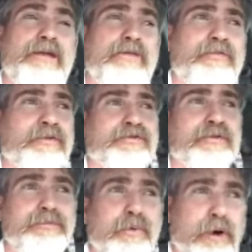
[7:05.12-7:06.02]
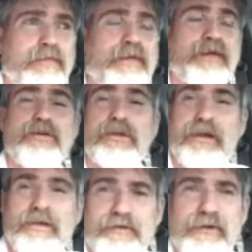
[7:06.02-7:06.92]
you for the support that you
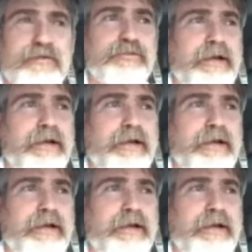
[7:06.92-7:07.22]
give to this